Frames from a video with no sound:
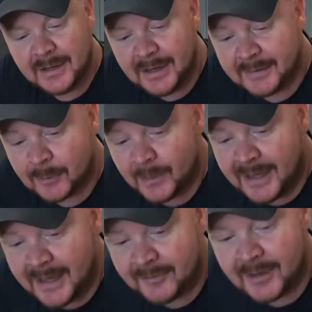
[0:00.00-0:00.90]
And then we
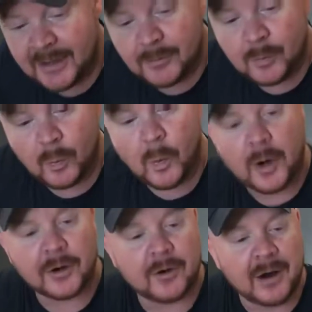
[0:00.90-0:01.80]
have a
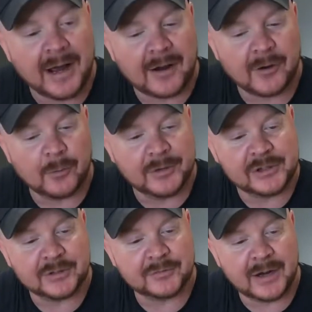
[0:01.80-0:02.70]
water cracker, which
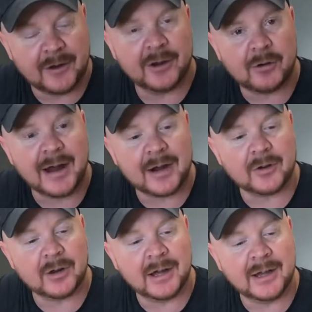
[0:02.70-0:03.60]
is very
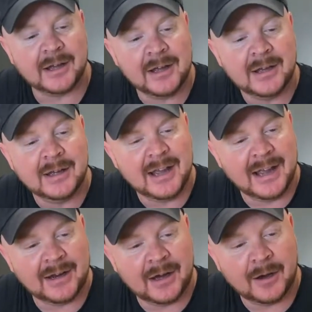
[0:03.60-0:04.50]
cracker-like,
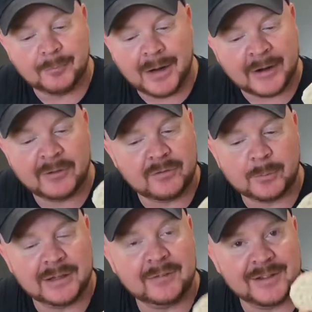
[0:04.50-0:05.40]
and I don't even
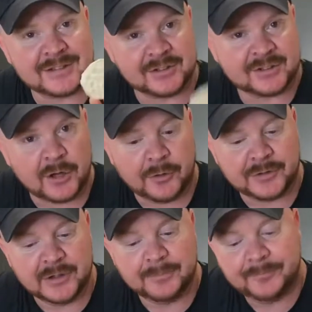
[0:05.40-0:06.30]
believe this is
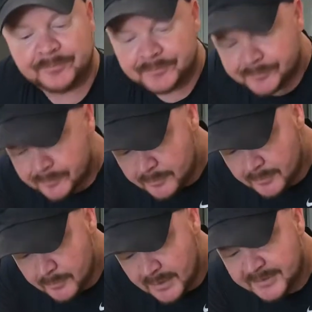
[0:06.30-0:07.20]
salted.
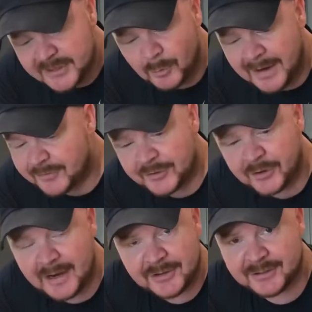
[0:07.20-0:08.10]
And these wafers
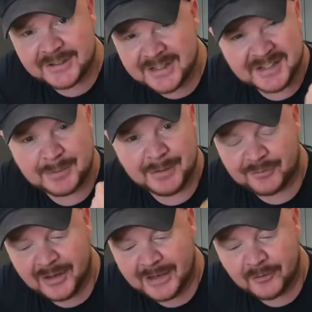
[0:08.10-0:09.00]
are actually sesame
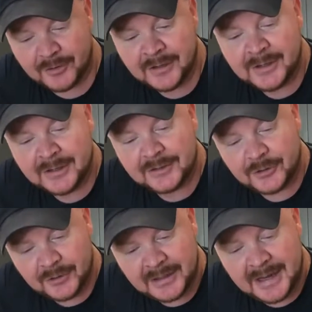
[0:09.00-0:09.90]
flavored, so
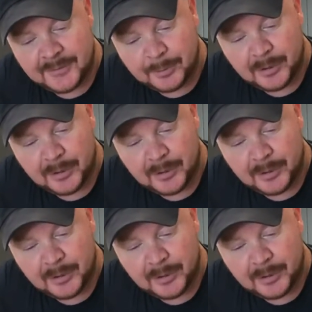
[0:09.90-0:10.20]
you can have a